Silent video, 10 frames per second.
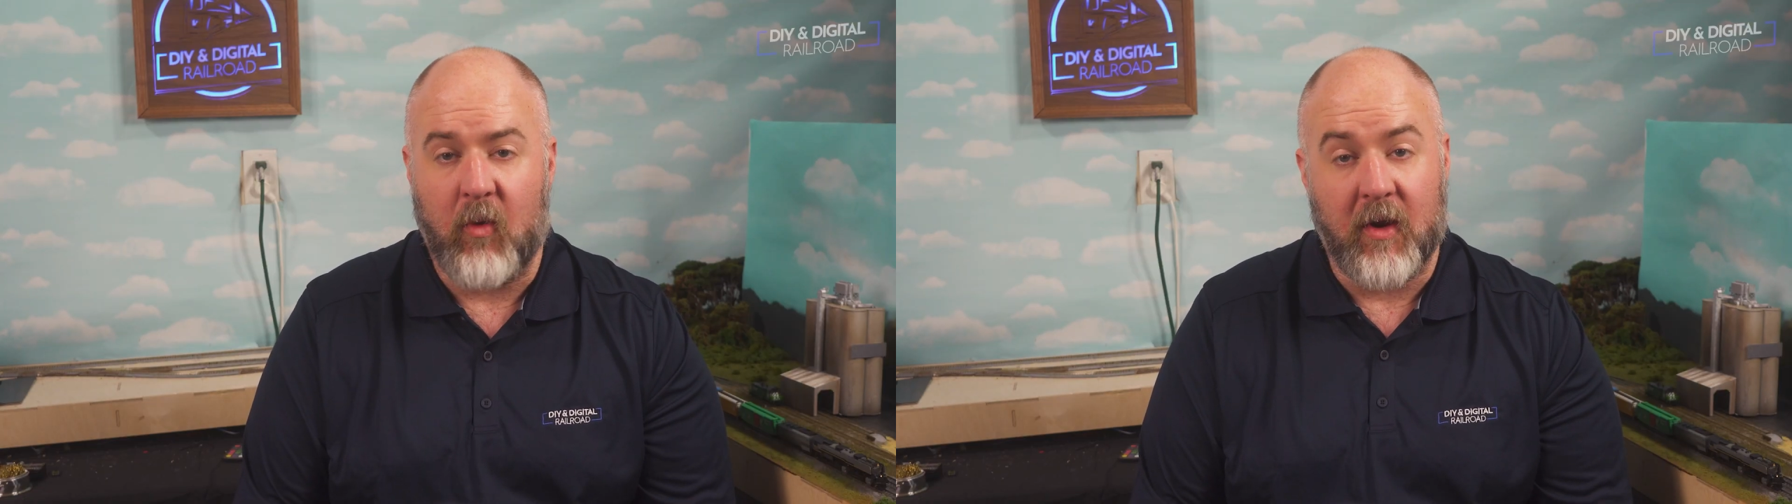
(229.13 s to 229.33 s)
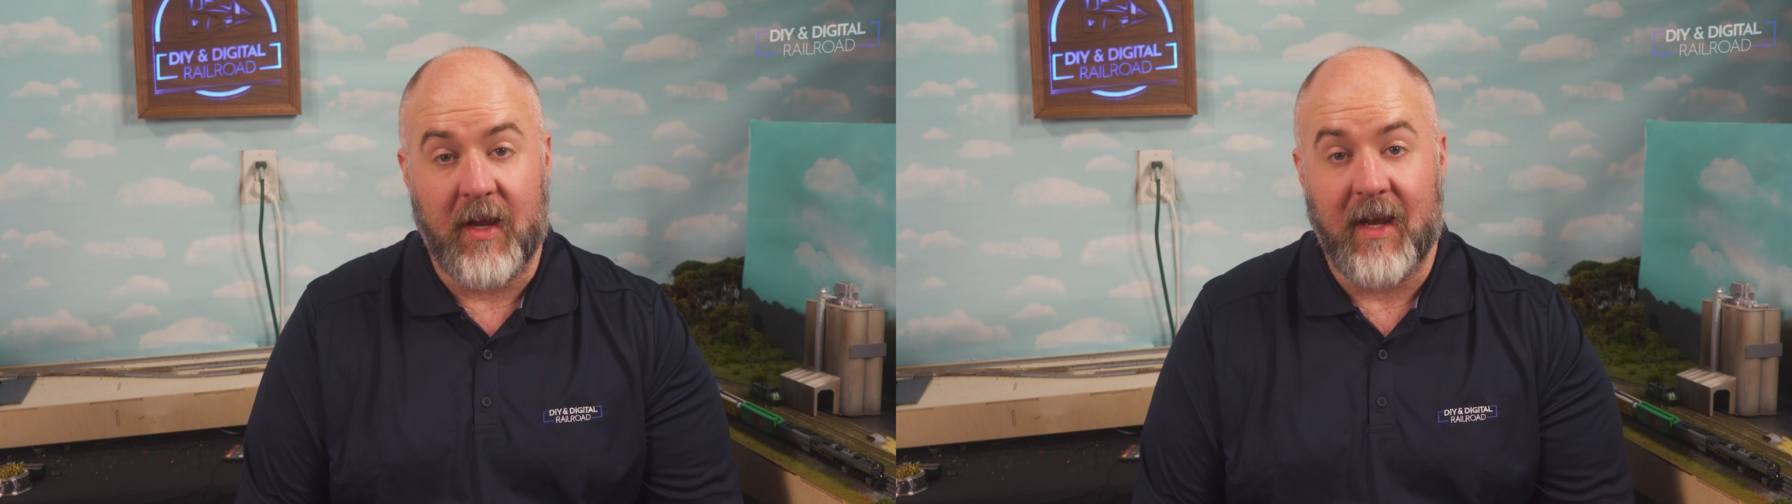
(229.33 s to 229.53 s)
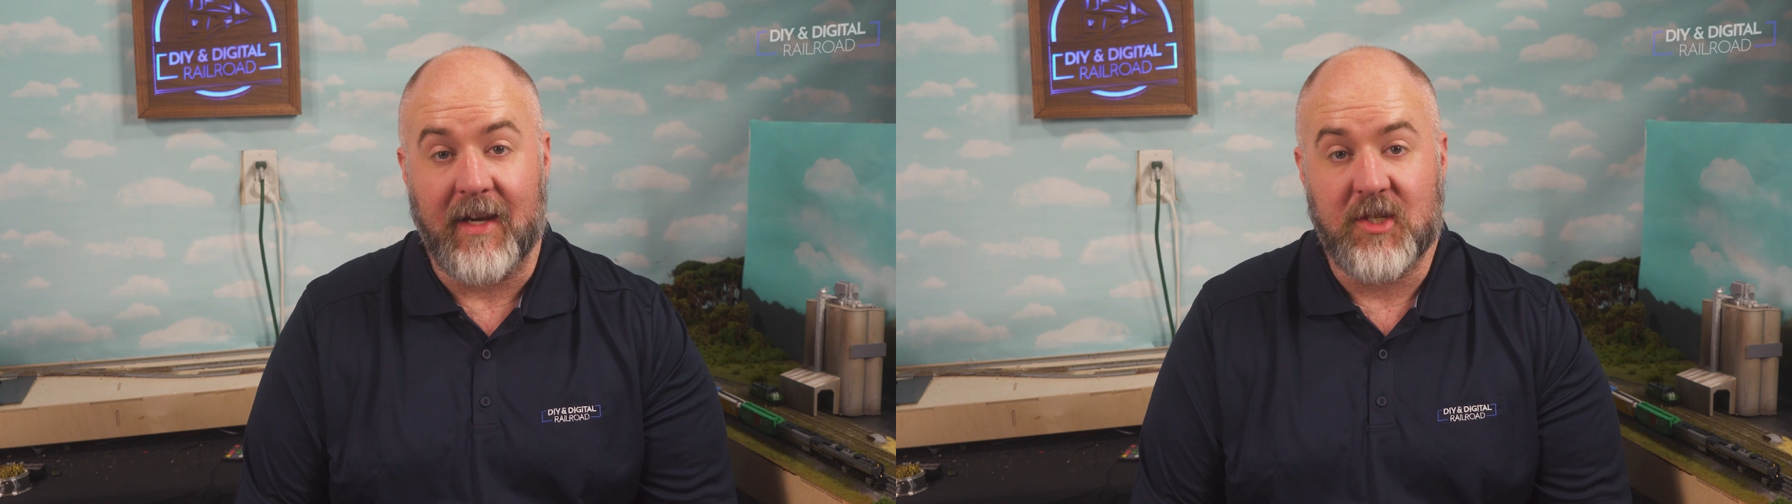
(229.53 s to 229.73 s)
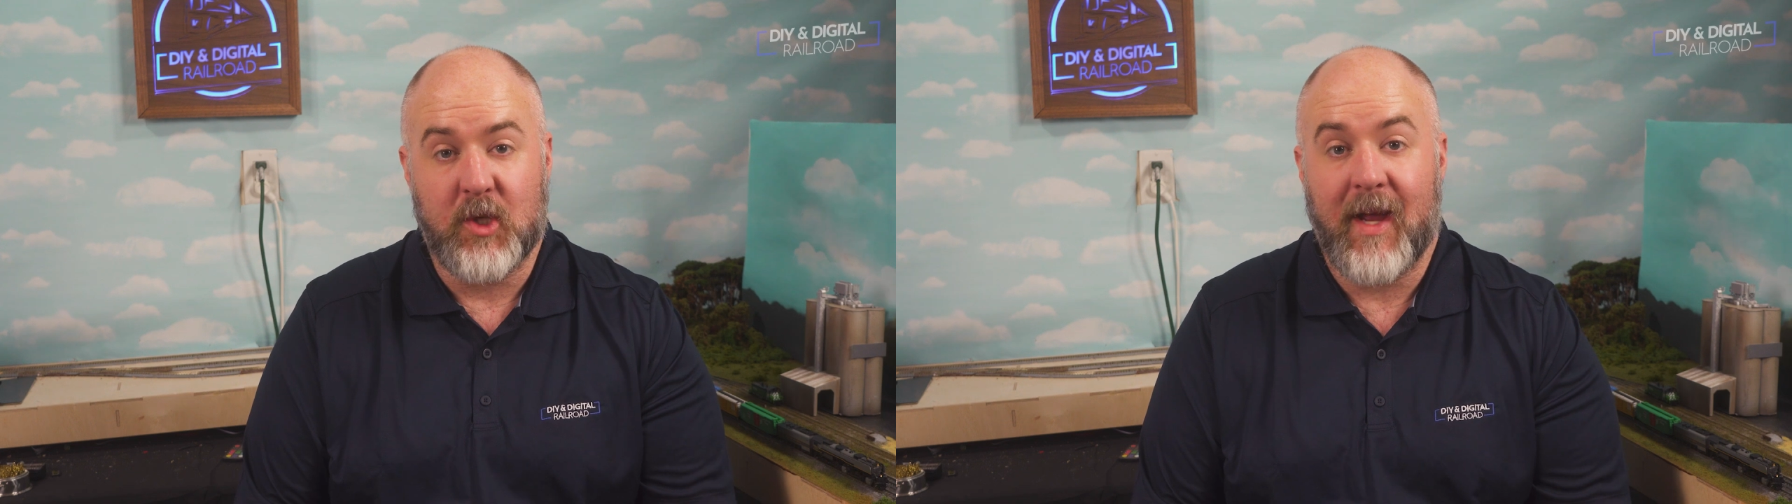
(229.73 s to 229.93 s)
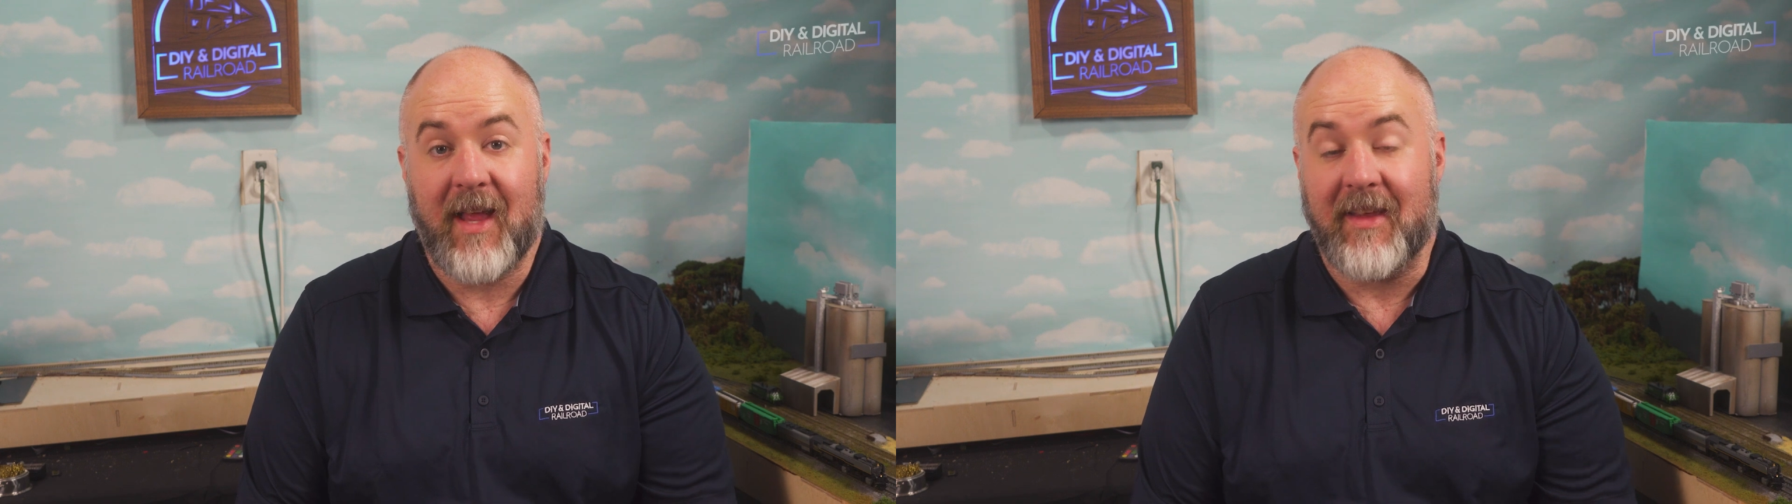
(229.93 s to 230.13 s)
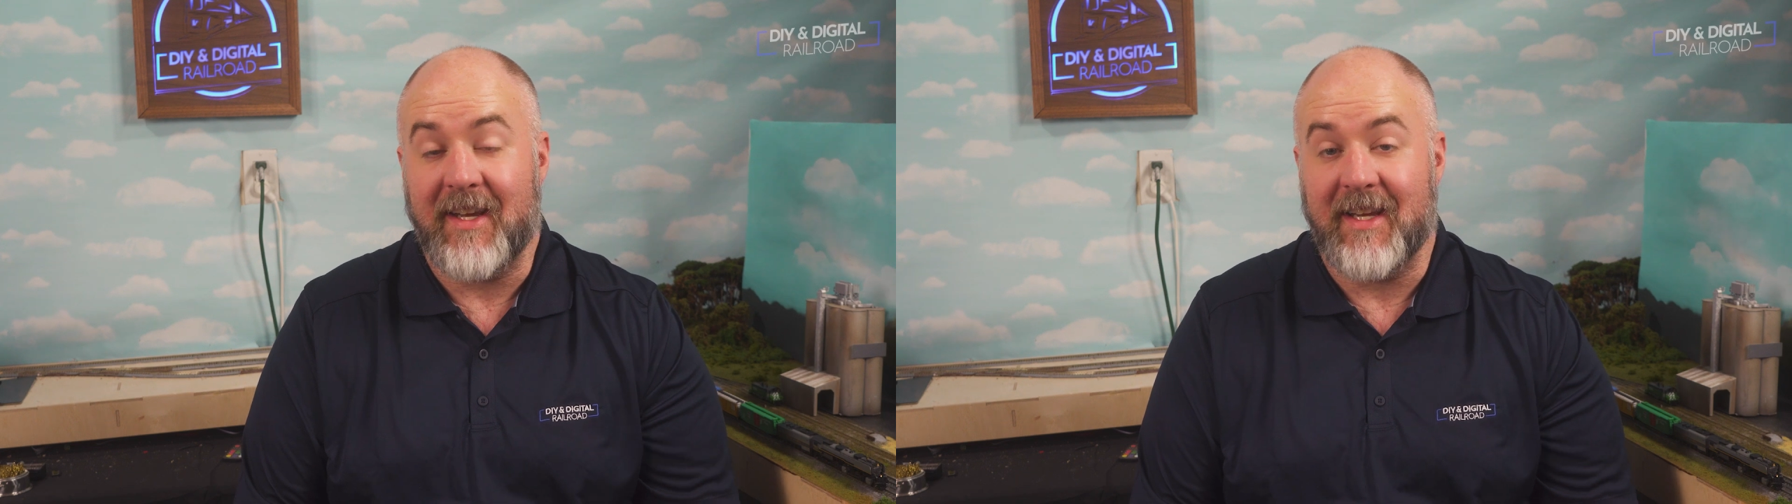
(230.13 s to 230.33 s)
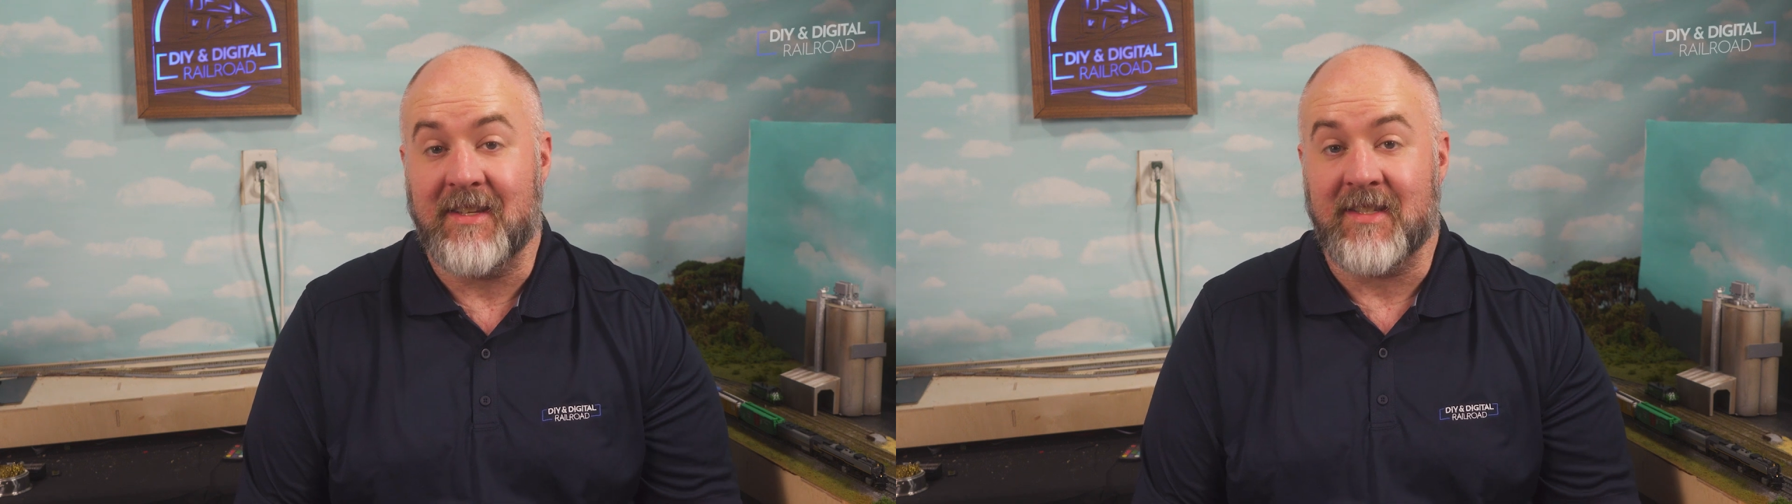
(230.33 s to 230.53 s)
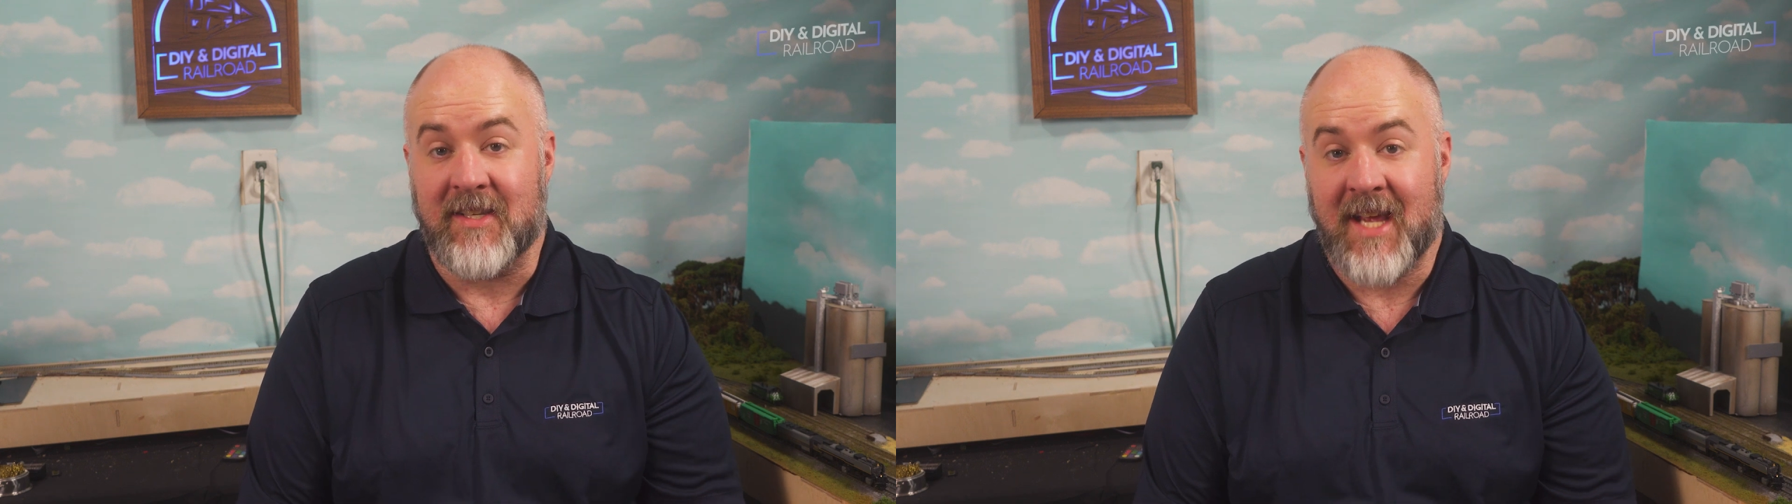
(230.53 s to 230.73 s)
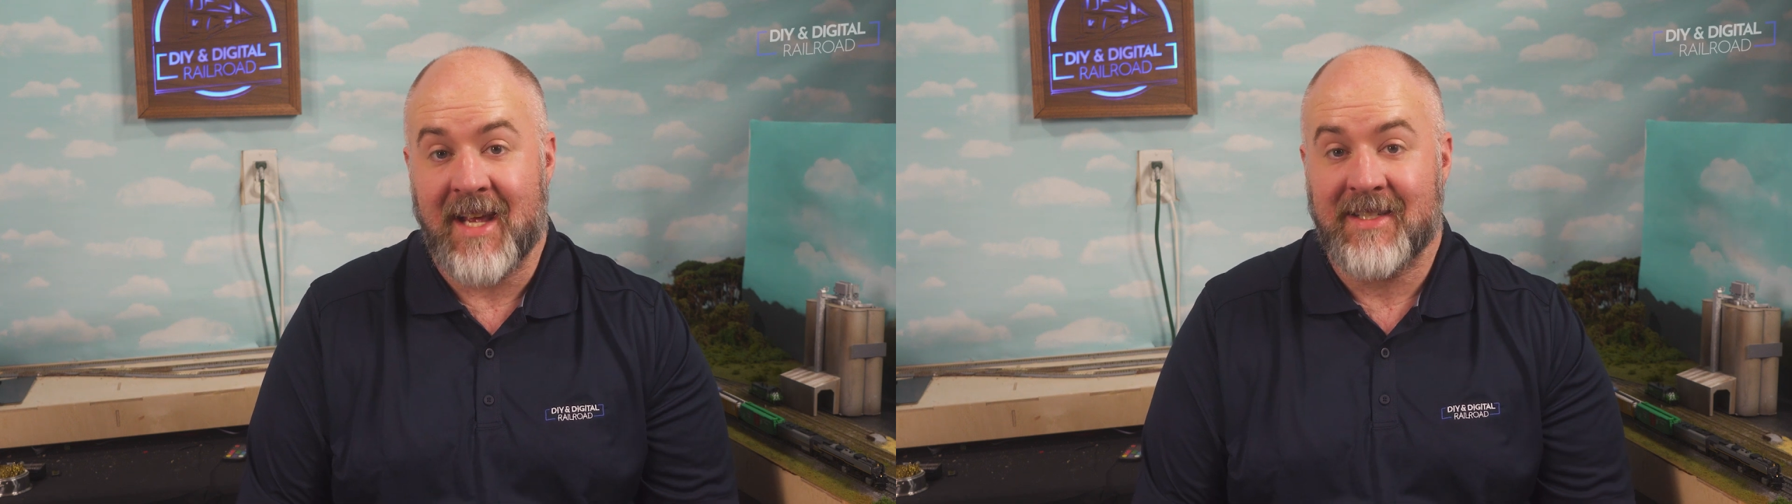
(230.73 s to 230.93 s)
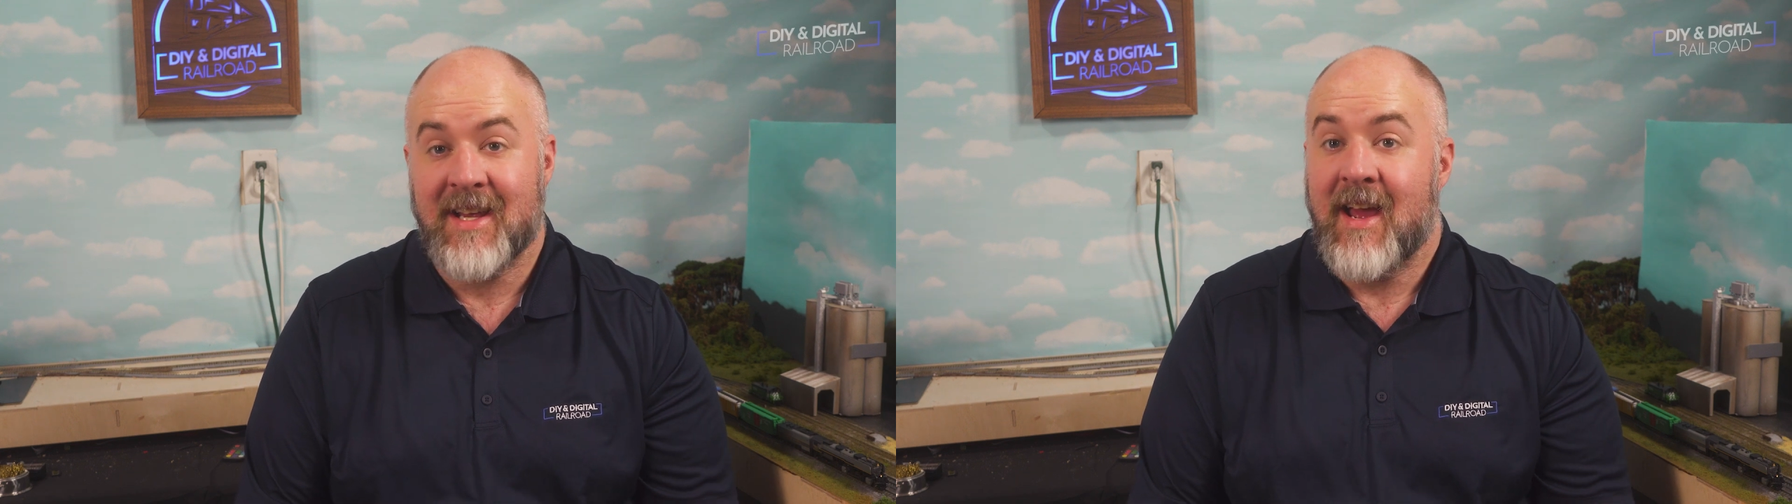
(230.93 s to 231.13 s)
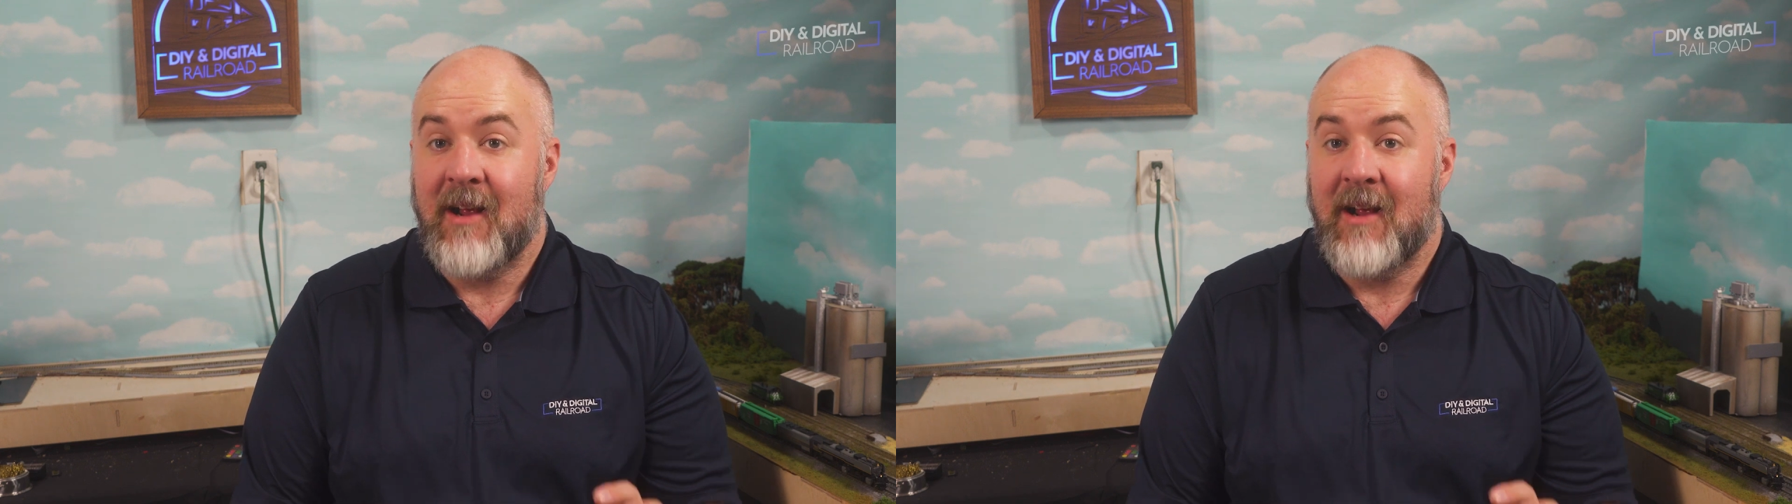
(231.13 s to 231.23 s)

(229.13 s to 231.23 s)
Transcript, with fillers: We're going to connect two LEDs to test.